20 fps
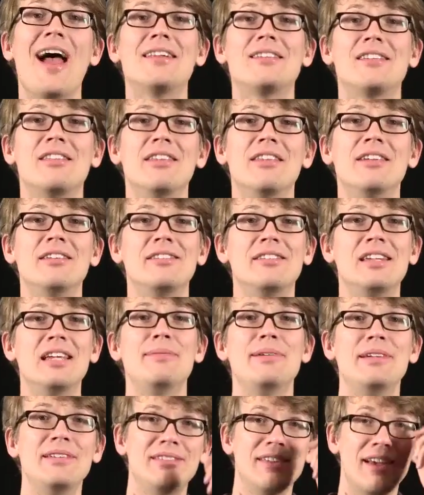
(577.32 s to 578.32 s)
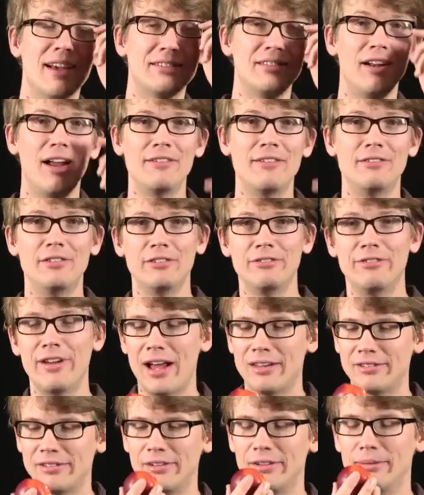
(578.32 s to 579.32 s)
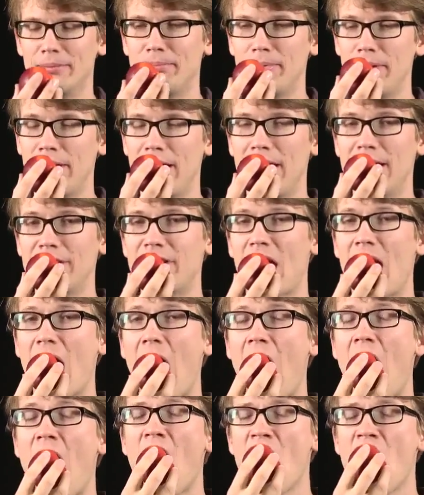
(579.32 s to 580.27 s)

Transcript: So that's the steamy sex lives of vascular plants.